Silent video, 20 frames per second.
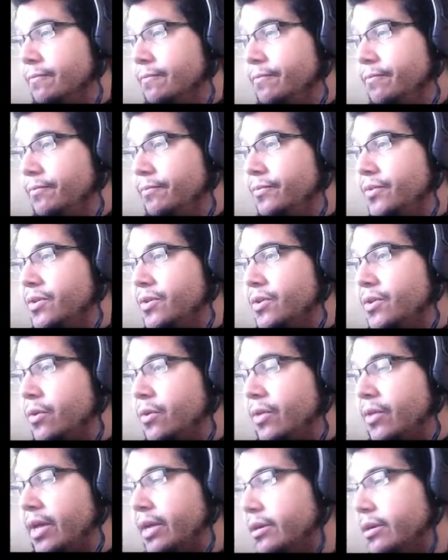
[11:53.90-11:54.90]
so
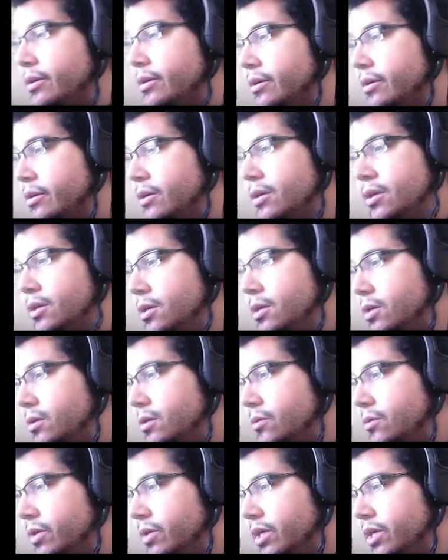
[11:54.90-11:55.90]
that
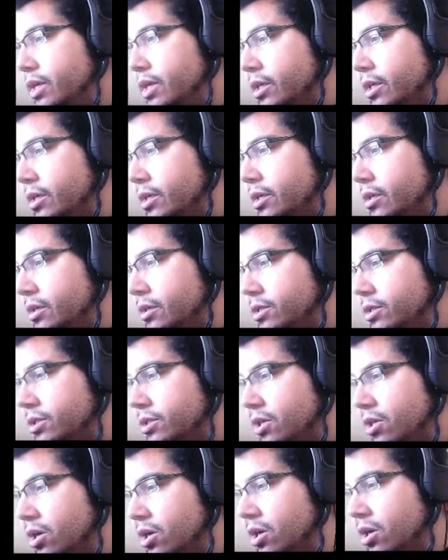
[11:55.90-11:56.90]
we can
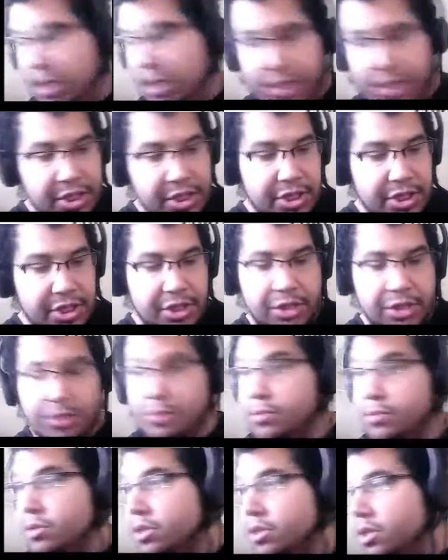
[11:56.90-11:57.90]
start anew.
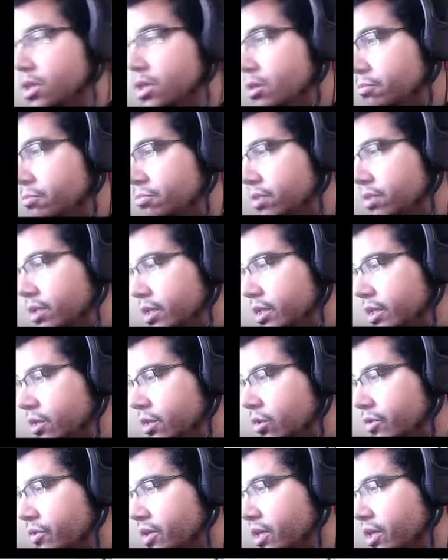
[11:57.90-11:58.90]
Deleting all
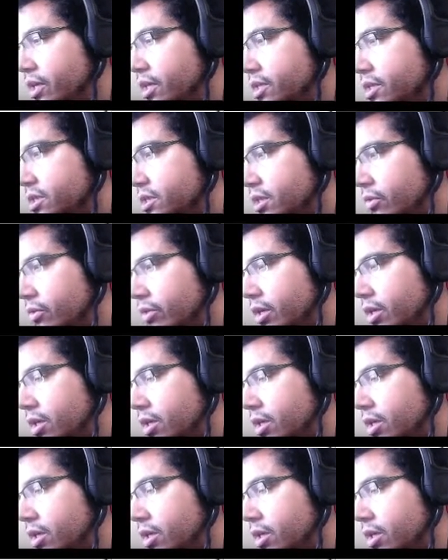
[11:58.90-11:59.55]
the unnecessary